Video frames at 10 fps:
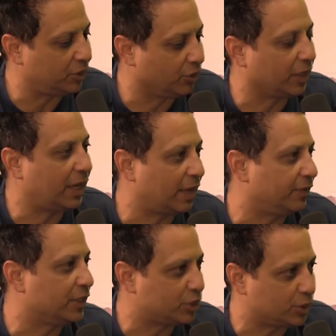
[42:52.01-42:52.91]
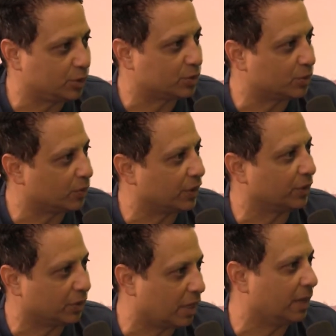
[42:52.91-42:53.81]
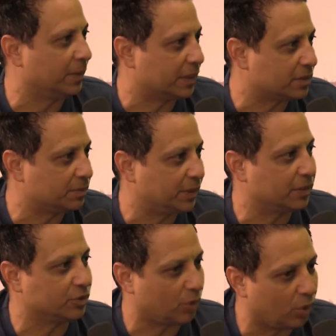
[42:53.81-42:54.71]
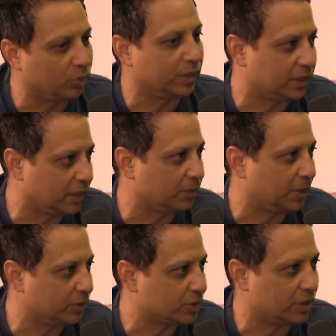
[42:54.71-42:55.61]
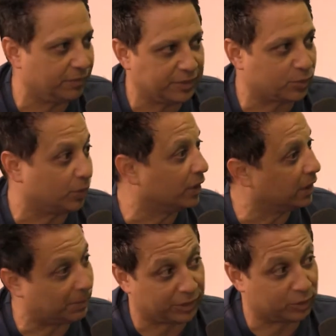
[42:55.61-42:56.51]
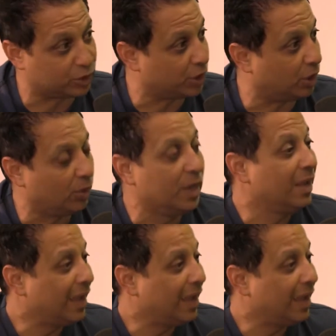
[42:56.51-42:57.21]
you're going to have issues with other comics because you're only thinking about yourself. It's really about the show.